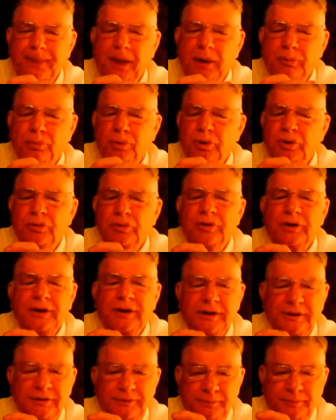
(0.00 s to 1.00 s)
And we're going to
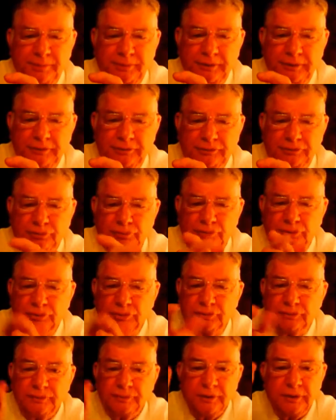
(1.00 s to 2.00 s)
add to Peter's
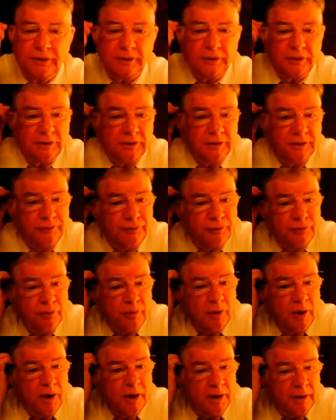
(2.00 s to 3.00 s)
world. If
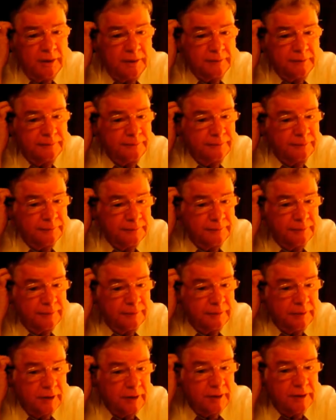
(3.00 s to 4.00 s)
you are
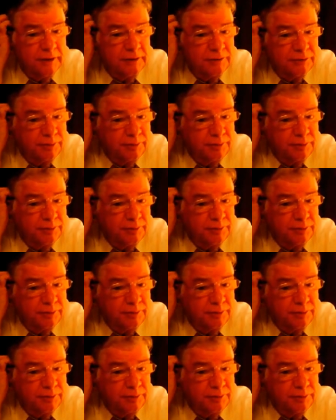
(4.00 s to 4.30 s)
a